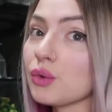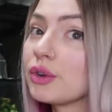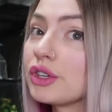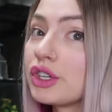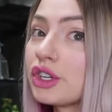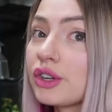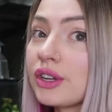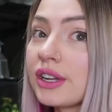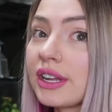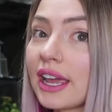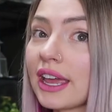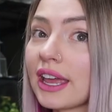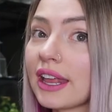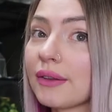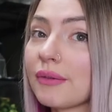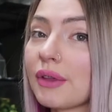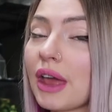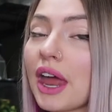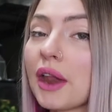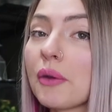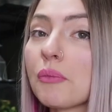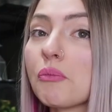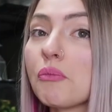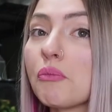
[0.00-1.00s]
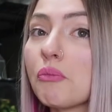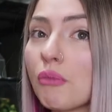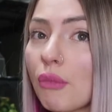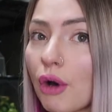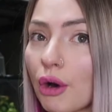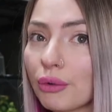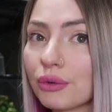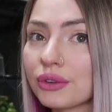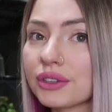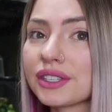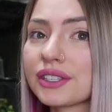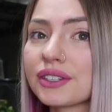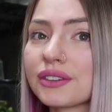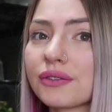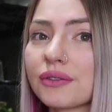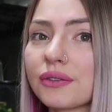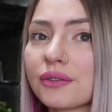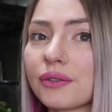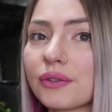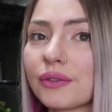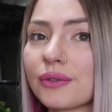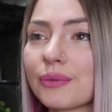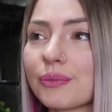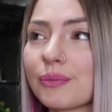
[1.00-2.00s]
which you can get at most
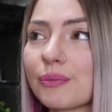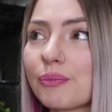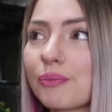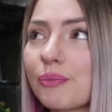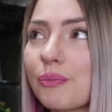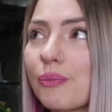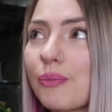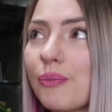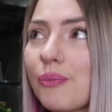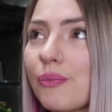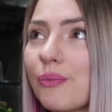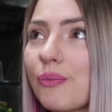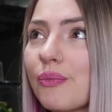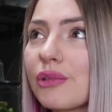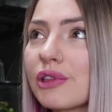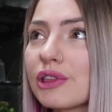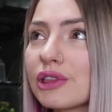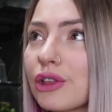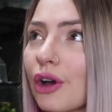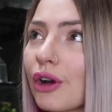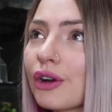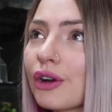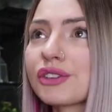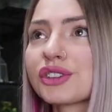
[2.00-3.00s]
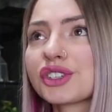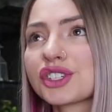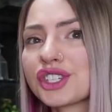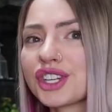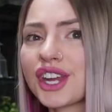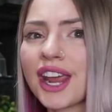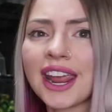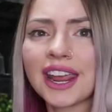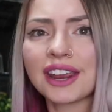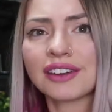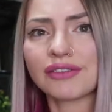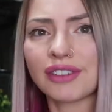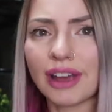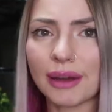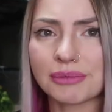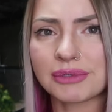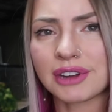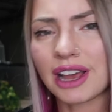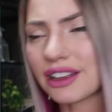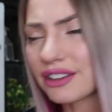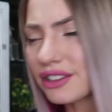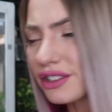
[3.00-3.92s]
large chain reptile